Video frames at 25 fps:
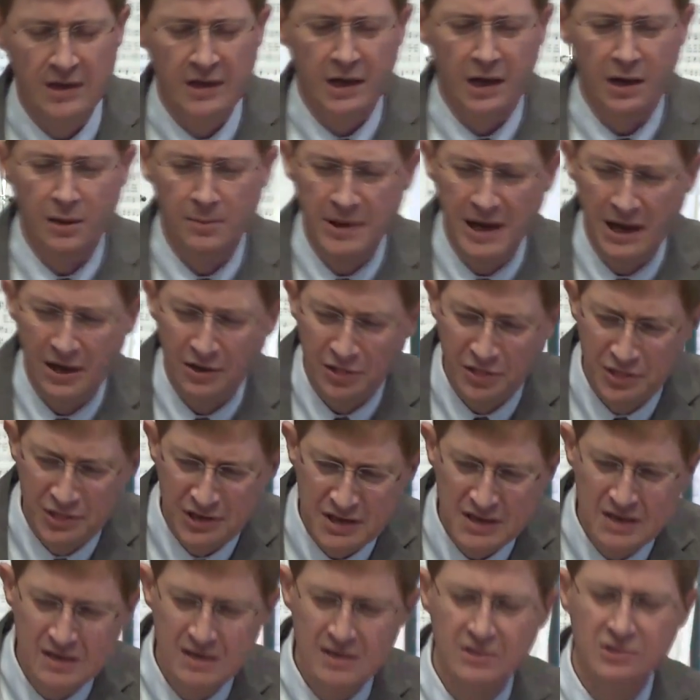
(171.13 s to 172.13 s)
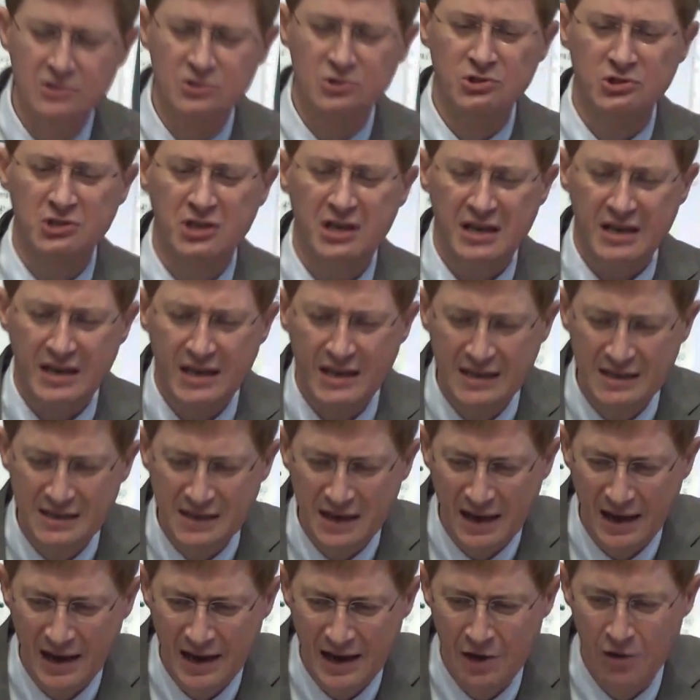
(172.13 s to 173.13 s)
about these
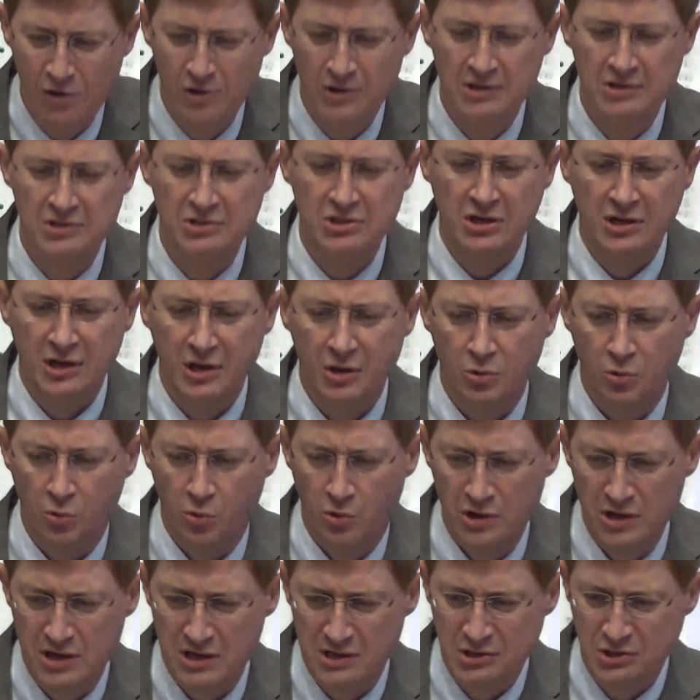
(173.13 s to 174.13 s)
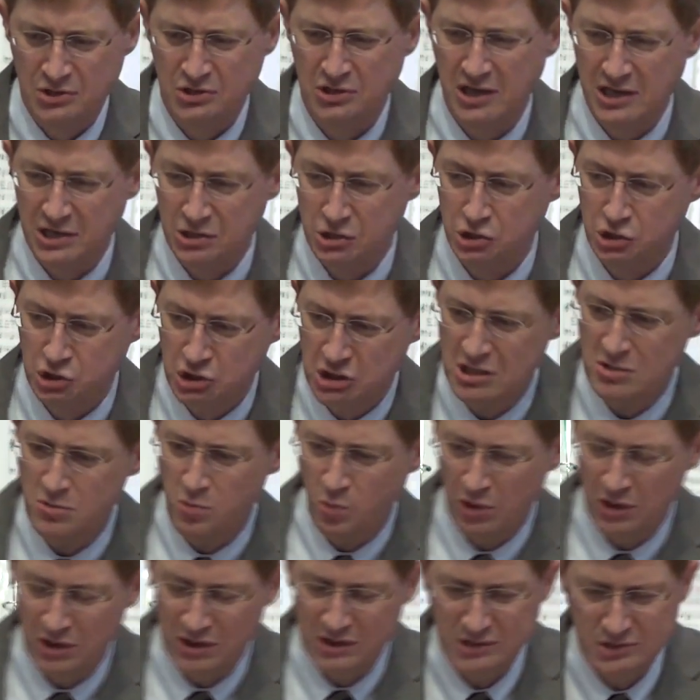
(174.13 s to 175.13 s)
inherent risks as she
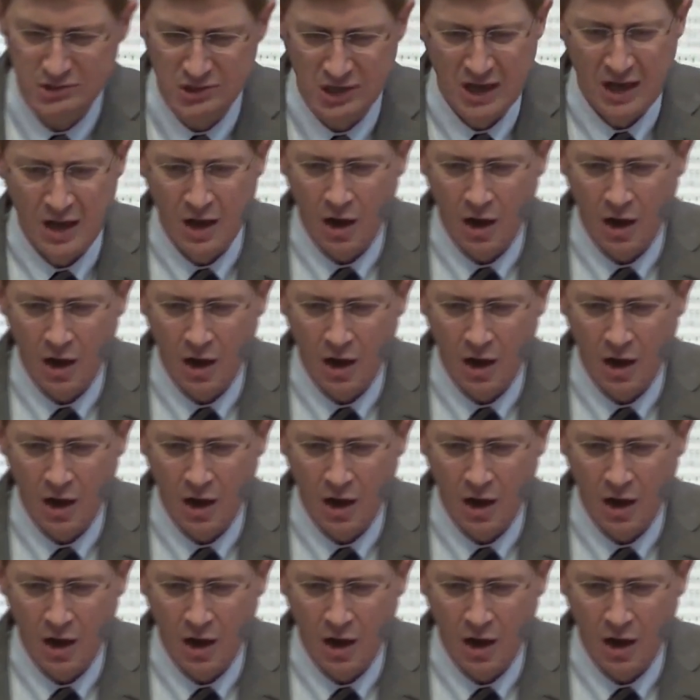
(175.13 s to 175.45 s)
was